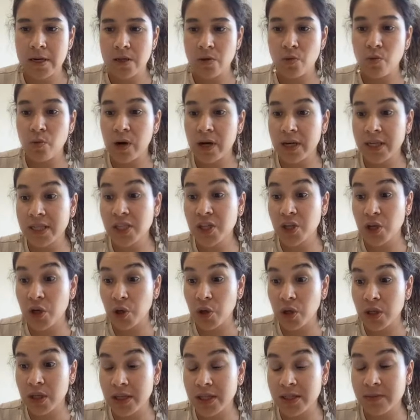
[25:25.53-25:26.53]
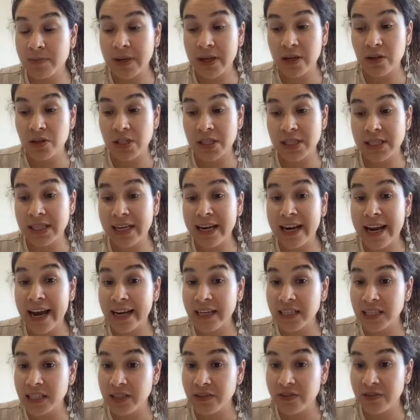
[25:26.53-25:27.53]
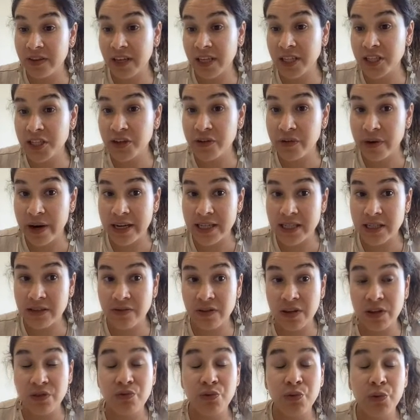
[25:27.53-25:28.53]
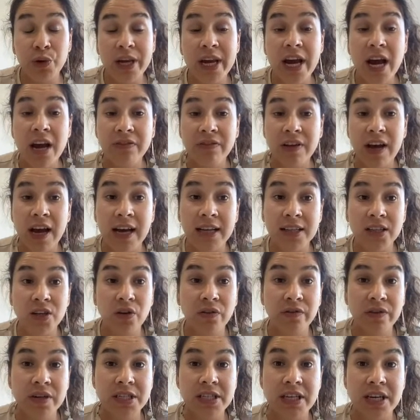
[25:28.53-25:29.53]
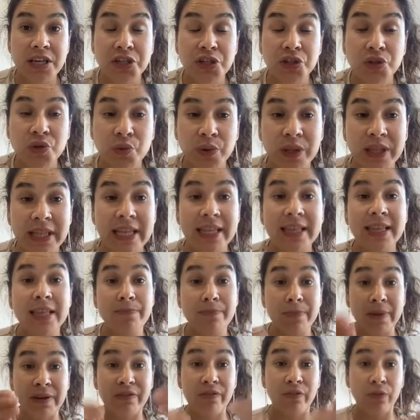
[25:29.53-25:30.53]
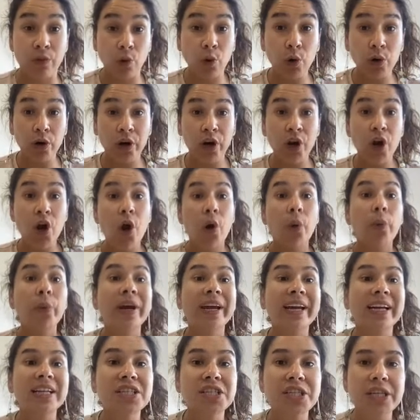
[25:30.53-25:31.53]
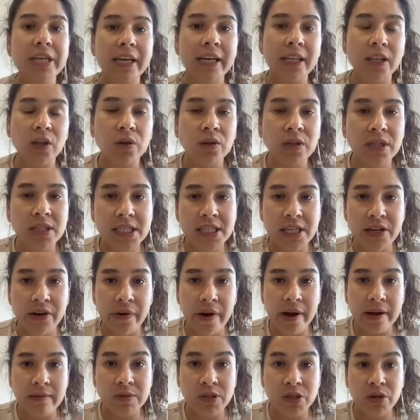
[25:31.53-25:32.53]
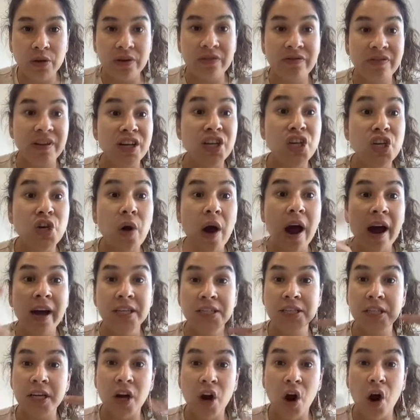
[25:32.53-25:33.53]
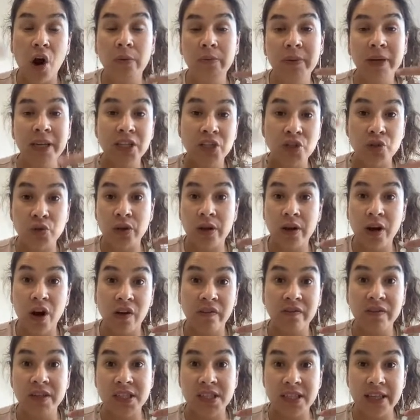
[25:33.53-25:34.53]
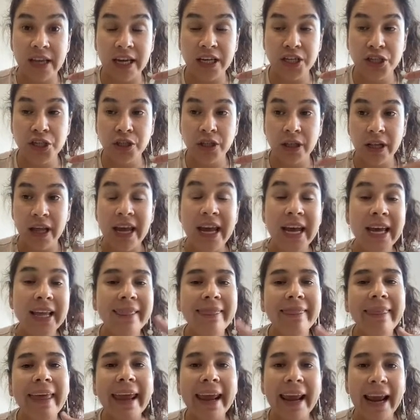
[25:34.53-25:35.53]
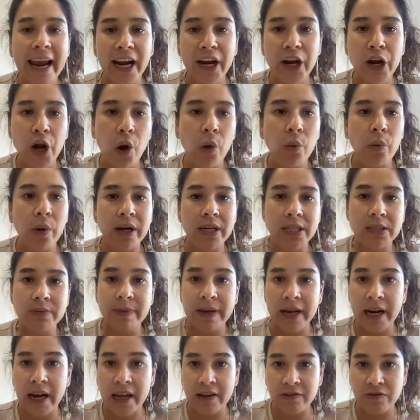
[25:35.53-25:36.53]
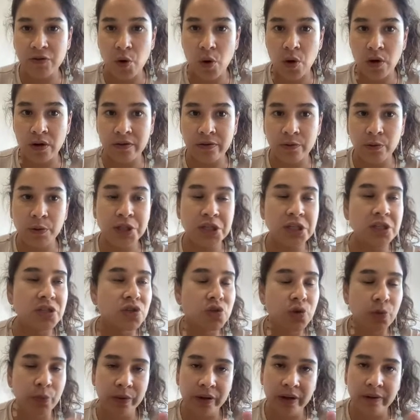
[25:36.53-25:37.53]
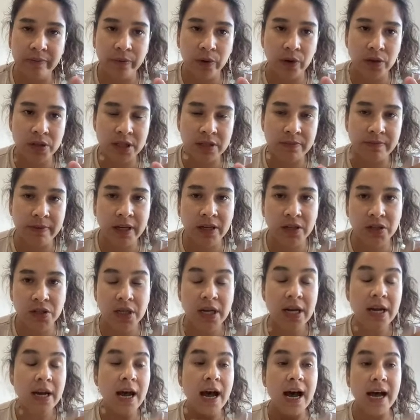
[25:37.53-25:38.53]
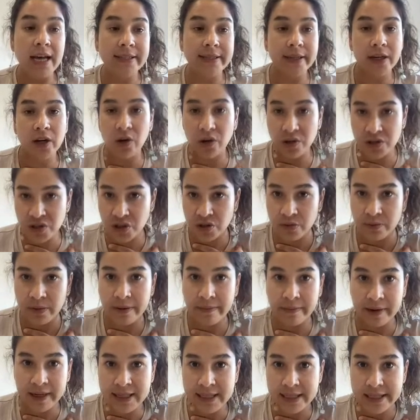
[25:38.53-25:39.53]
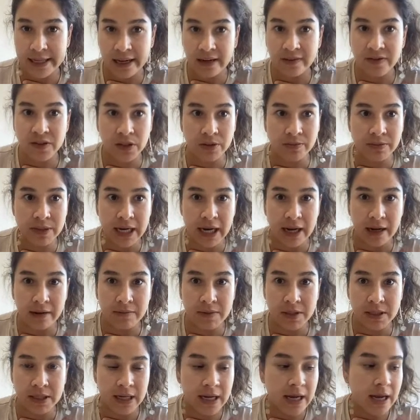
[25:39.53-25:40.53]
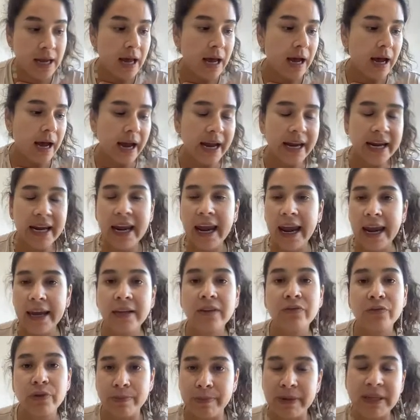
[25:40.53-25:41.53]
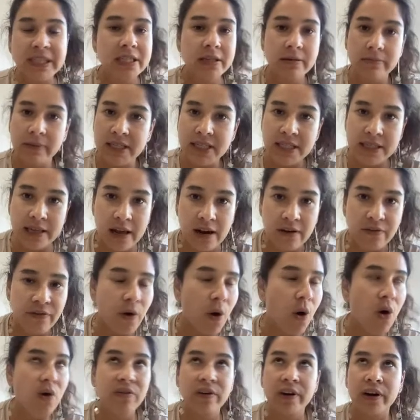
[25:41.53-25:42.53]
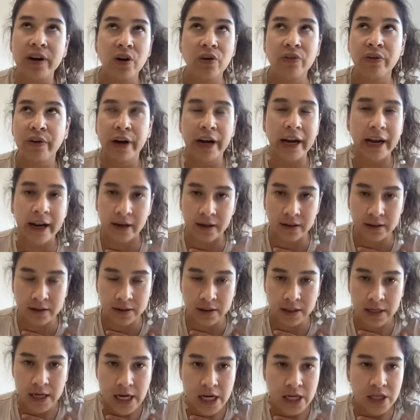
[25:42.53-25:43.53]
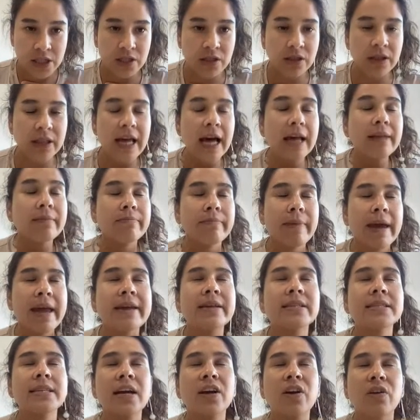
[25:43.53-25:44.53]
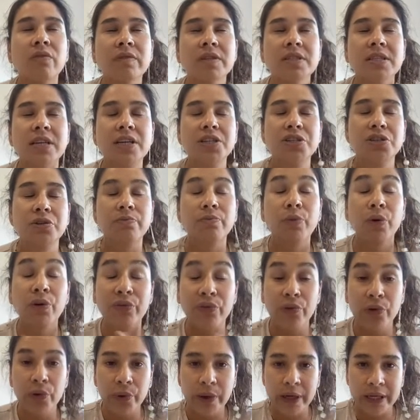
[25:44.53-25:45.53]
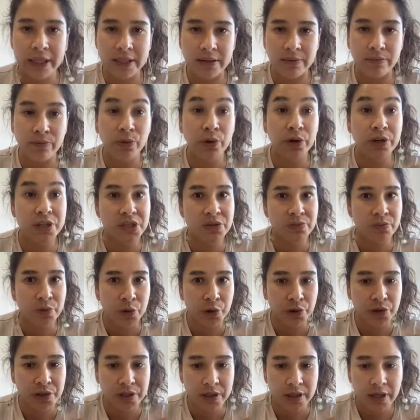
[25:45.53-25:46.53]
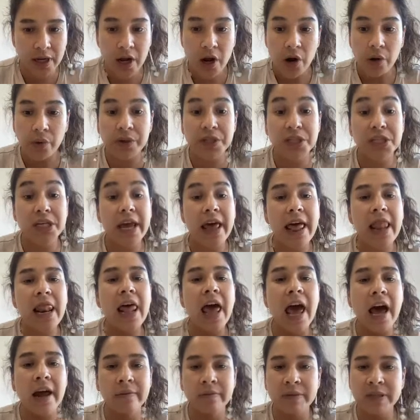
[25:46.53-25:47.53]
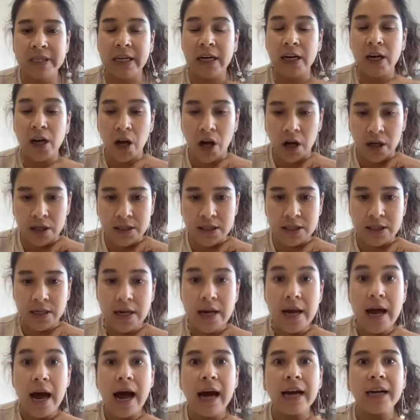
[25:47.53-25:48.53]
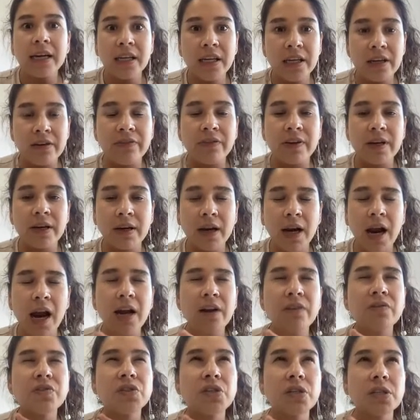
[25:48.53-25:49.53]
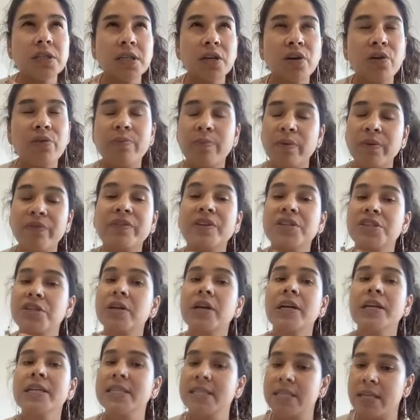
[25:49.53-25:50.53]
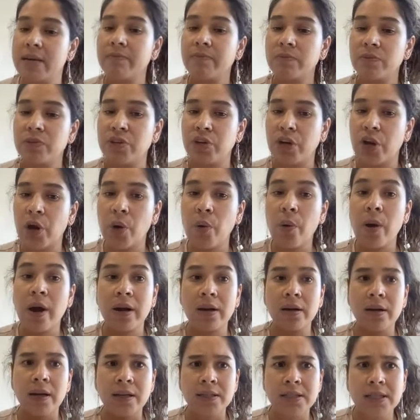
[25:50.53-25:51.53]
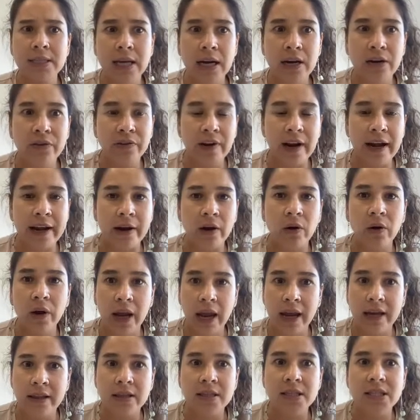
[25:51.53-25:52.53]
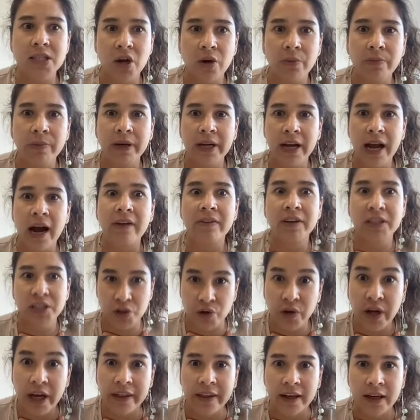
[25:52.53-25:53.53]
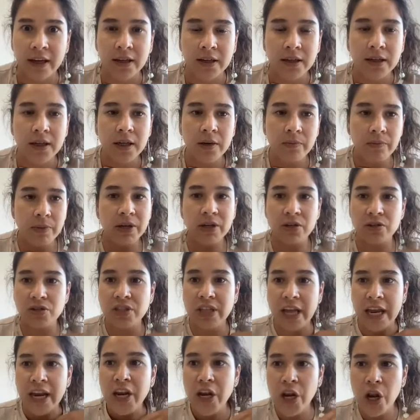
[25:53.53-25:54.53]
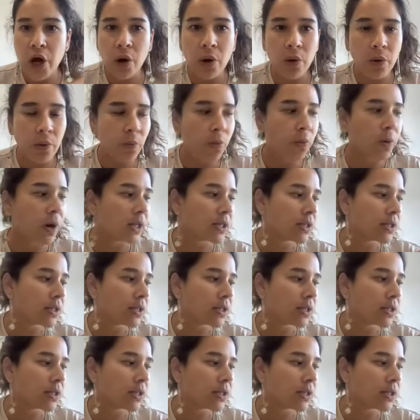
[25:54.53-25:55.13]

What is good is because it's a native integrated. If we have had conversations with them before, we can check it on the CRM. So if a new agent comes into the conversation, they can know where it's been left off, which is super important because as a customer myself, sometimes I hate repeating myself over and over again. So that makes a conversation more fluid, more smooth, which helps a lot and give a kind of certain of professionalism, and it's kind of like, okay, this company have it together because they know